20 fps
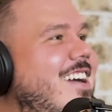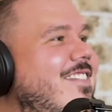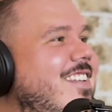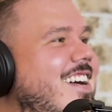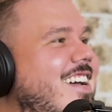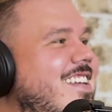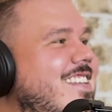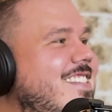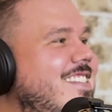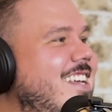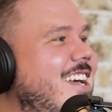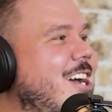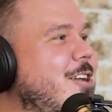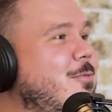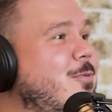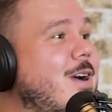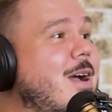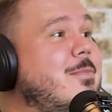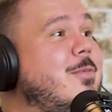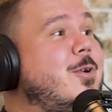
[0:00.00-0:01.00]
got a side
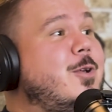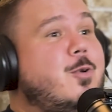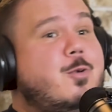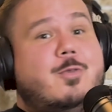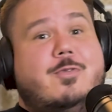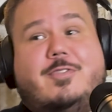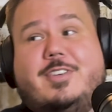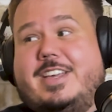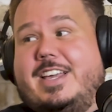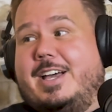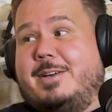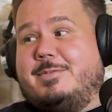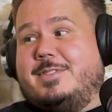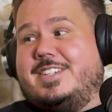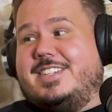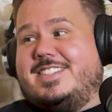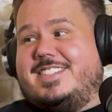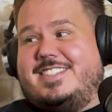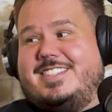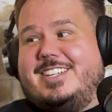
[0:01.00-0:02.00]
where I'm goofy. I'm
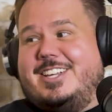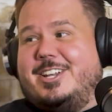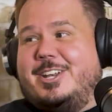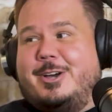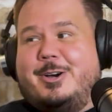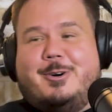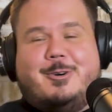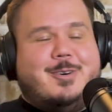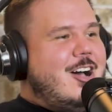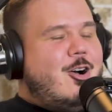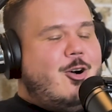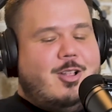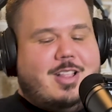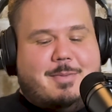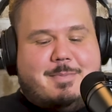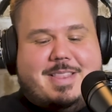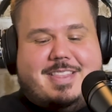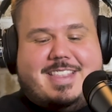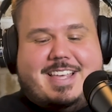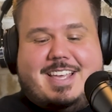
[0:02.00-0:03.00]
just, all
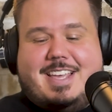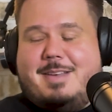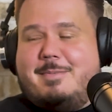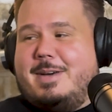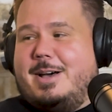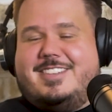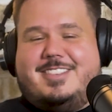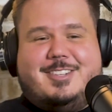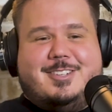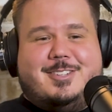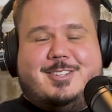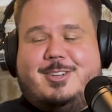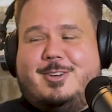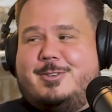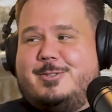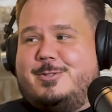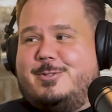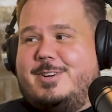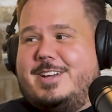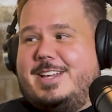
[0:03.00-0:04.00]
I've been thinking about the
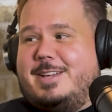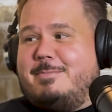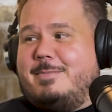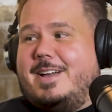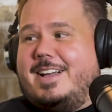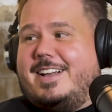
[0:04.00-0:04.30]
song Drink in My